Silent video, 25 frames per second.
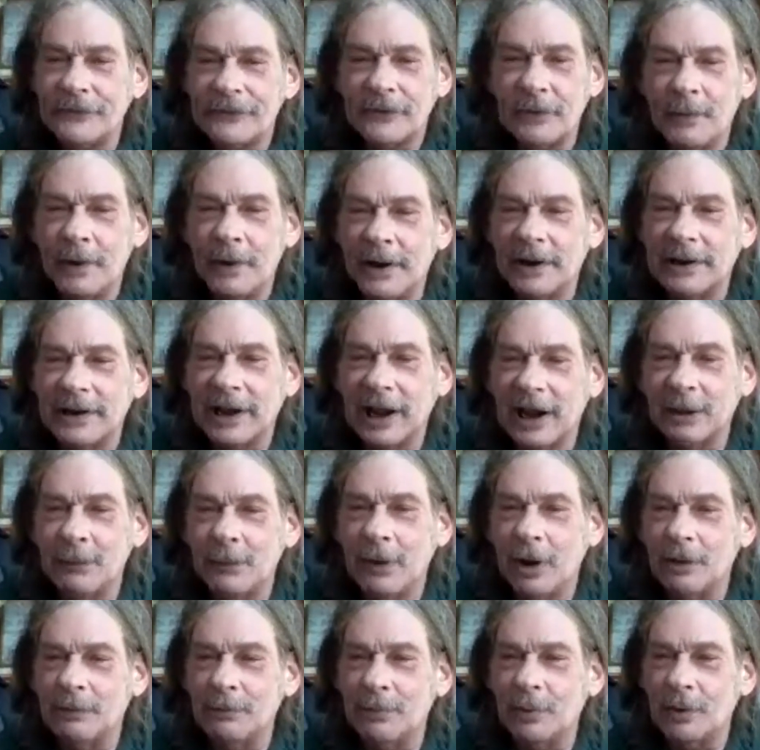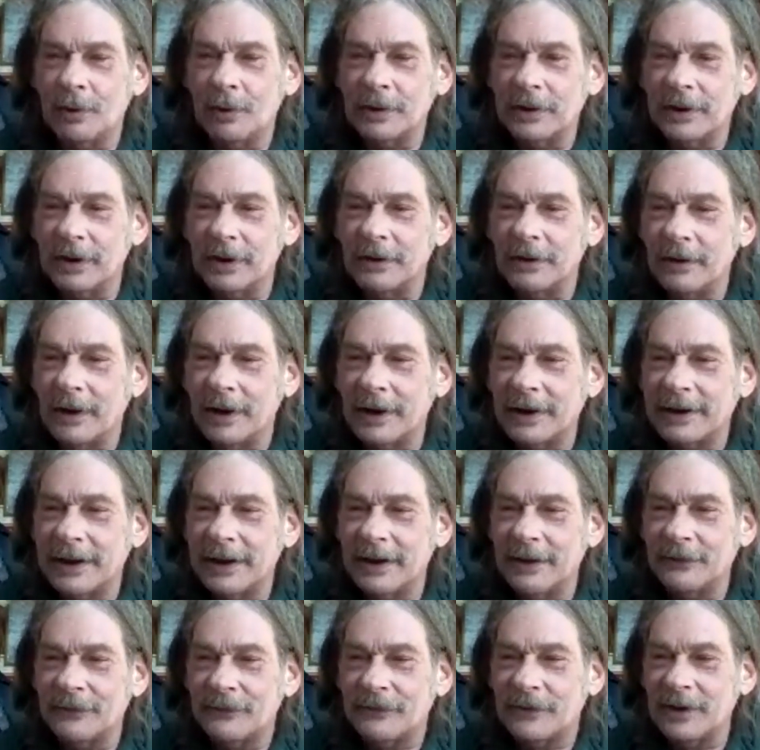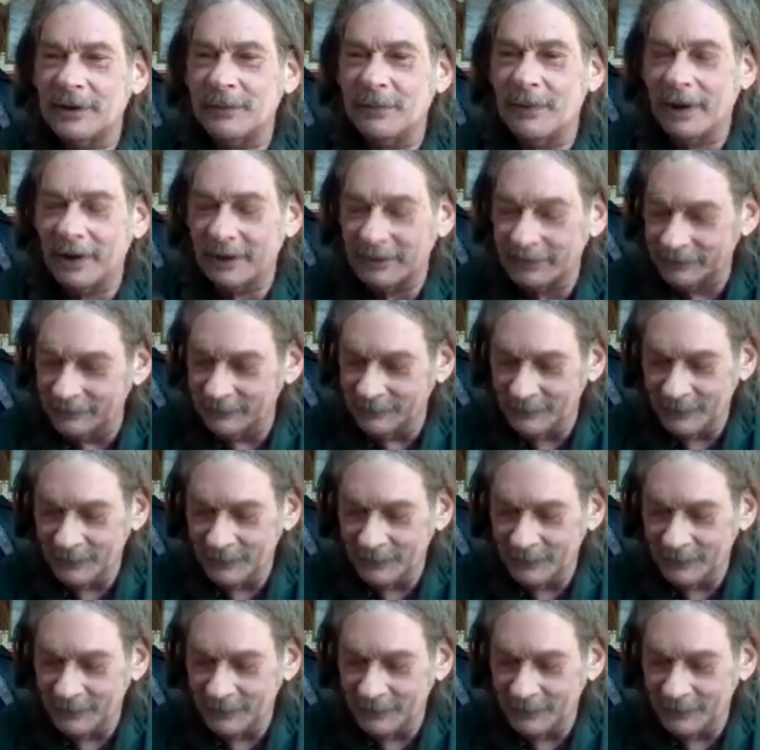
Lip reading: somebody came on board here. I can't see my.